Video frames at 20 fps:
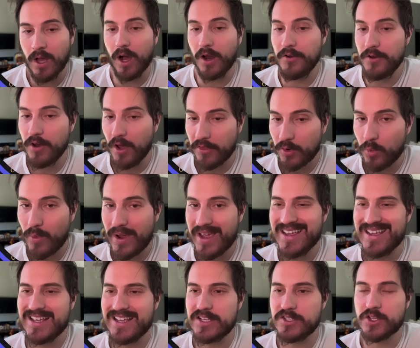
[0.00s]
Another way
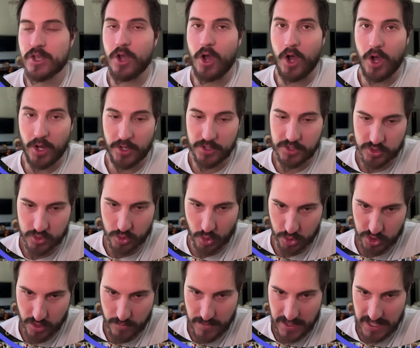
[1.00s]
is on
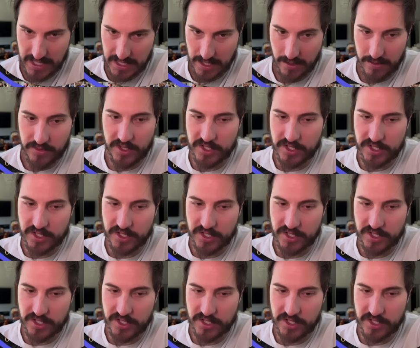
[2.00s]
social media.